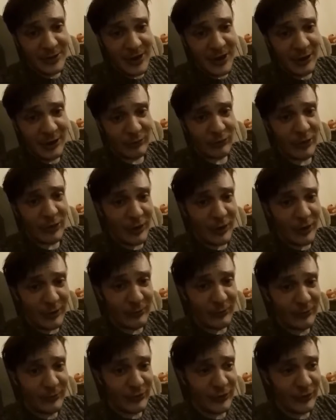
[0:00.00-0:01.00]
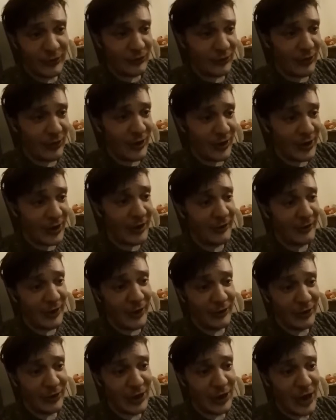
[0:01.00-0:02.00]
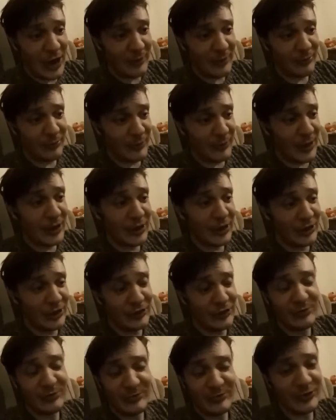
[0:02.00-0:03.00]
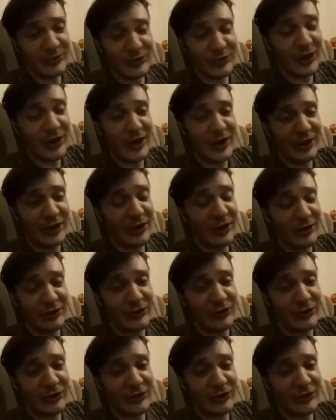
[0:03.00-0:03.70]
and I was like, "Oh, there's like a karaoke app where you can sit,